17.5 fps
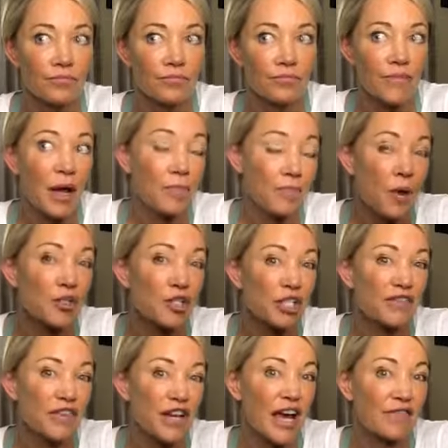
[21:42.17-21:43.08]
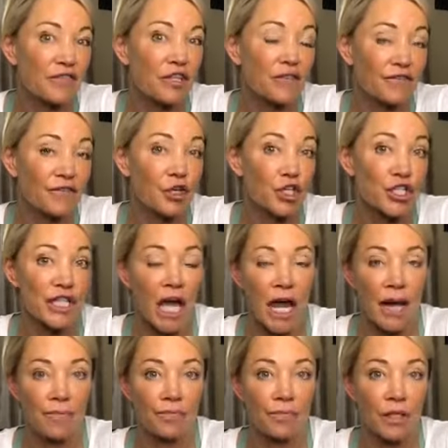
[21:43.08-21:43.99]
most of you after the first
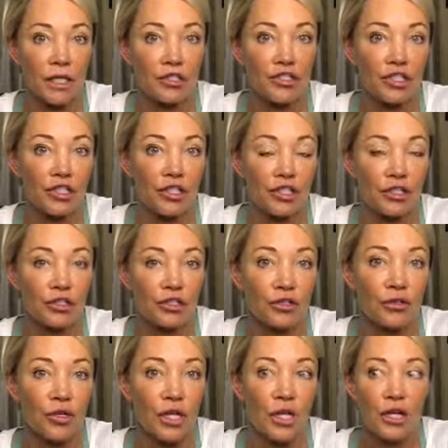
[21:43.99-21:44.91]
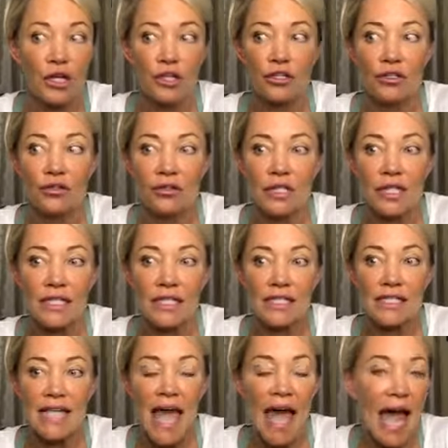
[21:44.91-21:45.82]
time, because you get
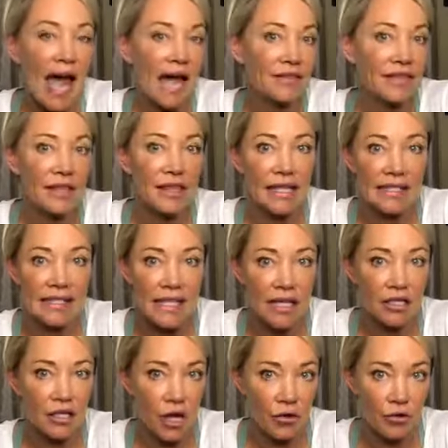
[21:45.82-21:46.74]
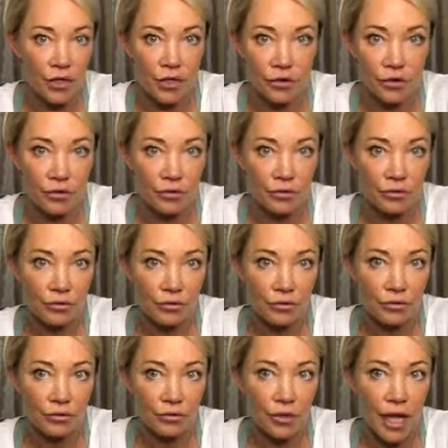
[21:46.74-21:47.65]
sad that they said no to you,
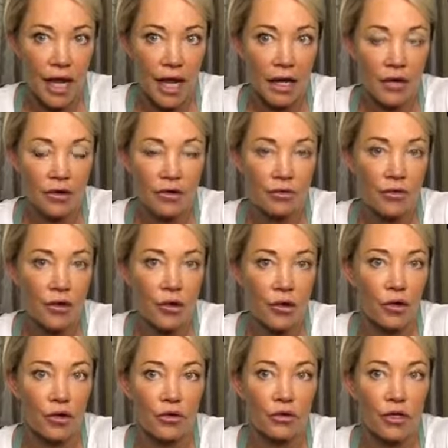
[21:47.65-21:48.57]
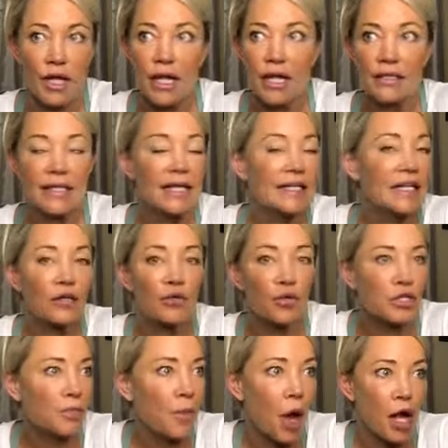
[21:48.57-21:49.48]
okay, or they didn't
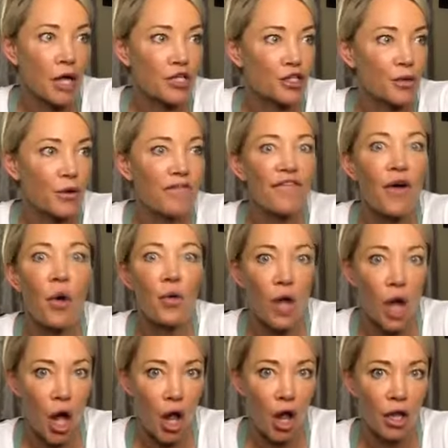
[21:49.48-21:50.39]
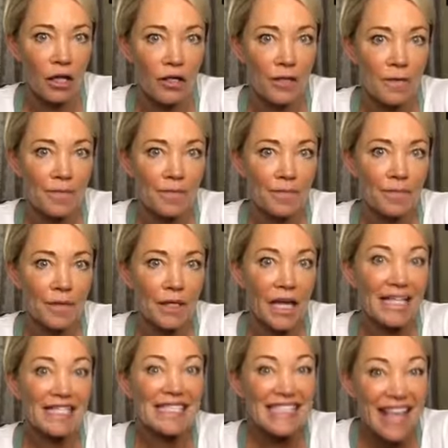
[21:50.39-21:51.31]
respond to a phone call.
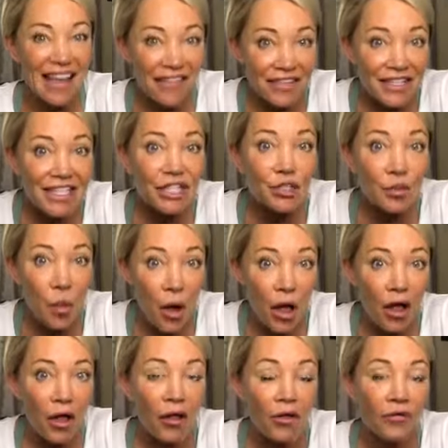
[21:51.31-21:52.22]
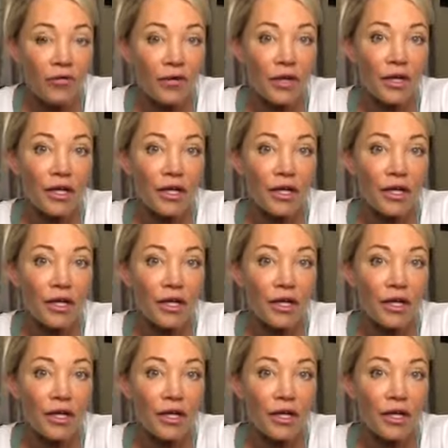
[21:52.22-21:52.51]
Okay, 7 to 12